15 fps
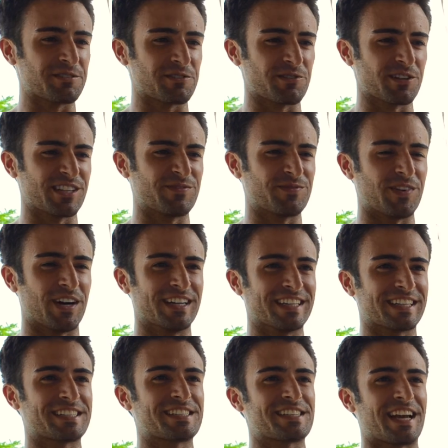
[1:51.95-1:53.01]
was really fun
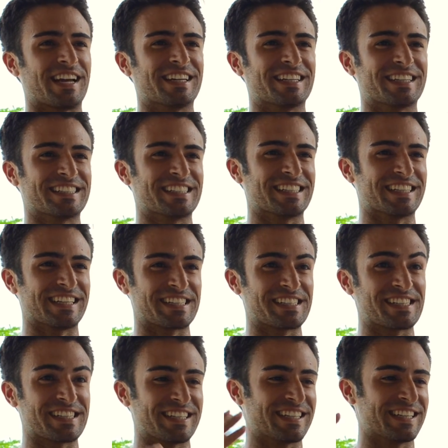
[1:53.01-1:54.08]
and exciting to like
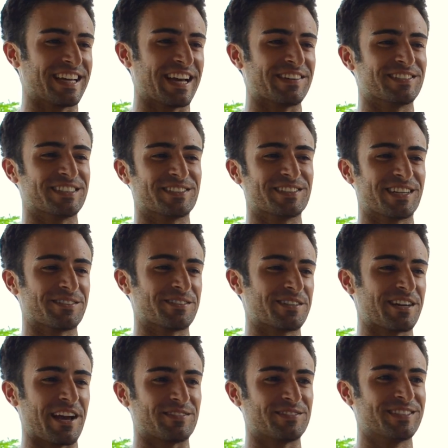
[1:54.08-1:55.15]
see everywhere. We
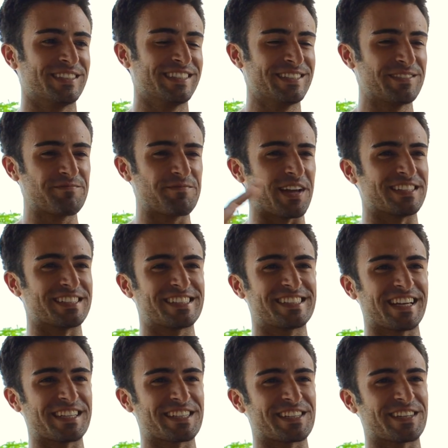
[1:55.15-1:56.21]
would have Penn
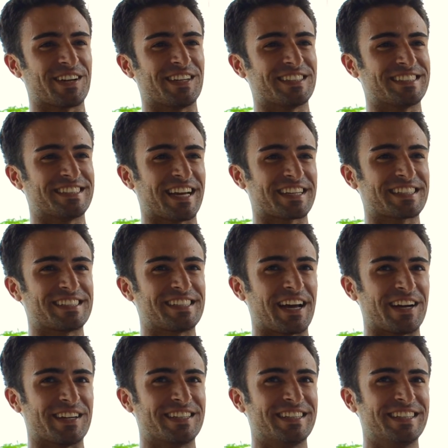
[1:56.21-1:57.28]
Station all decked
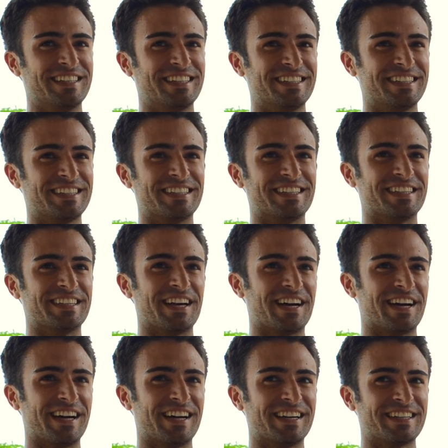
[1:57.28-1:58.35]
out and
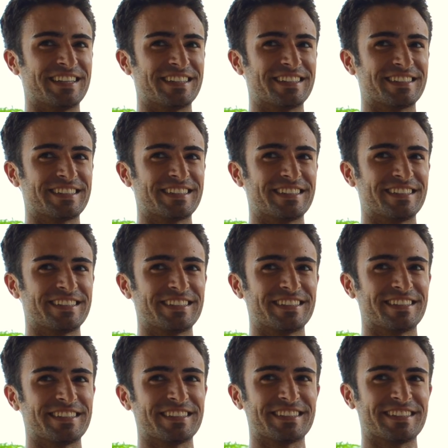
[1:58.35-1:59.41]
uh,
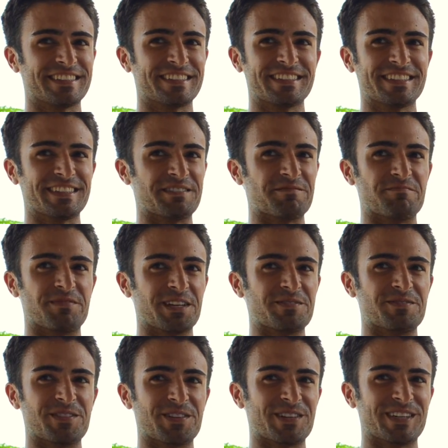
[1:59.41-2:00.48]
and
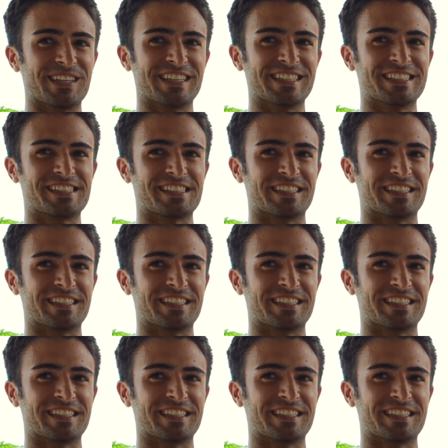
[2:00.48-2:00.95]
billboards,